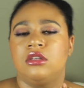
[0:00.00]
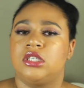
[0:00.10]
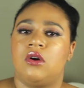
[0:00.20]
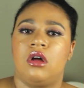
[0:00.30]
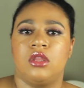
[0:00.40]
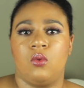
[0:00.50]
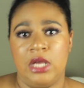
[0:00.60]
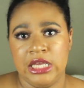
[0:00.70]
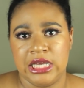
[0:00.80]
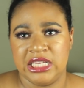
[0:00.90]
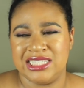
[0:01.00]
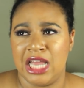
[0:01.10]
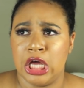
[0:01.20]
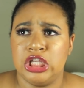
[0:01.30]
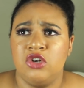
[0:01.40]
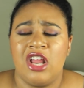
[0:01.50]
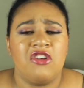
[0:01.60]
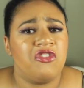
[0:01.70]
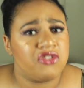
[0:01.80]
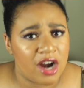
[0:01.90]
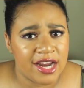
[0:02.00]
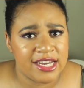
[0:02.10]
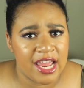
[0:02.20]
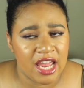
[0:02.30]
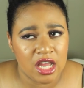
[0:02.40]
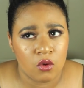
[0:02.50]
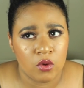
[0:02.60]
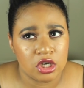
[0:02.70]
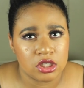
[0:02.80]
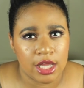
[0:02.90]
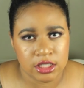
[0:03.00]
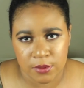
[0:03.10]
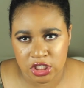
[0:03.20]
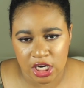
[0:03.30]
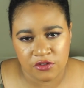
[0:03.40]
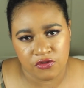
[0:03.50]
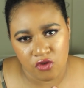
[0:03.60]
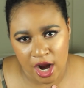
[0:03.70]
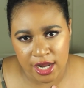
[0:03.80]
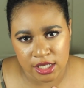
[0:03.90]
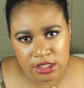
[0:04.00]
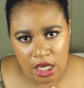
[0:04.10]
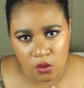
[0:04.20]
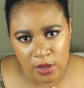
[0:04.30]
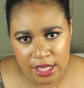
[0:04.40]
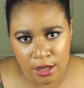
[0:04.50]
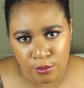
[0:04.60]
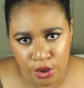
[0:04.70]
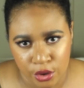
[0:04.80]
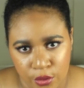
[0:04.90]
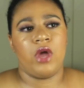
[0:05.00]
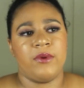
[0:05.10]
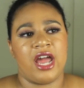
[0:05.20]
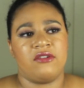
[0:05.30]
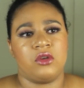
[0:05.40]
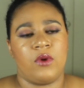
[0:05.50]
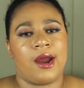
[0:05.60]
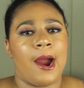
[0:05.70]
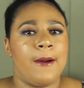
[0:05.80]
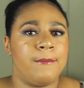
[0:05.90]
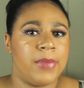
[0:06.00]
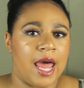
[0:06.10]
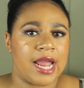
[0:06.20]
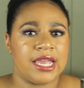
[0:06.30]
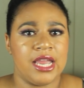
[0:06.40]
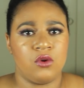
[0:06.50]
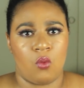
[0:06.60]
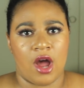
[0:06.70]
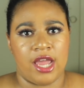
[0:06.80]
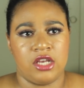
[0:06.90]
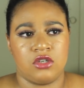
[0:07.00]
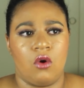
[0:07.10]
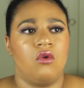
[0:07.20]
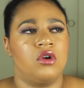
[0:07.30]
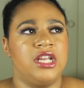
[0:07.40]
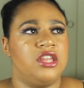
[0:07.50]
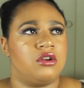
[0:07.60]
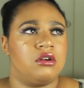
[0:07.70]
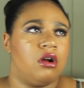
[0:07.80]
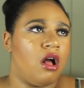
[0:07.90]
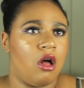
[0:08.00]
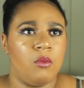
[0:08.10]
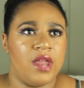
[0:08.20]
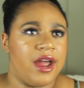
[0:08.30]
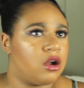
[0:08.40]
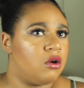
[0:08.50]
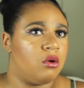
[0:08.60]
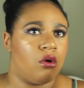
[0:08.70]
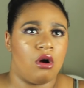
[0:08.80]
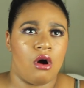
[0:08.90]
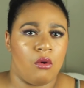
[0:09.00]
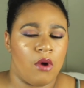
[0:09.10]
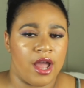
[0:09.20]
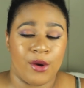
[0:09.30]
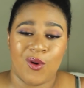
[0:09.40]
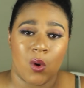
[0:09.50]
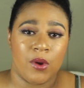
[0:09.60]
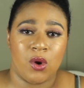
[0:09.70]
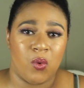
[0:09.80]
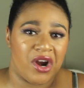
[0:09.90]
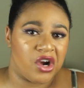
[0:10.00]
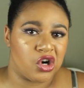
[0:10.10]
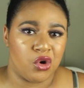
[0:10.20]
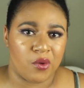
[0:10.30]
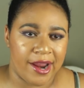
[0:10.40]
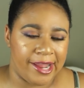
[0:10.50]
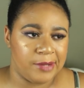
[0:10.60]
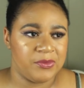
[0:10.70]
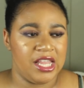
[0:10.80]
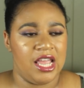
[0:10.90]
So on the weekends, including Friday, which last time I checked, Friday is not a weekend, but we would have to wear black and white, or either all black or all white, or we could wear gray,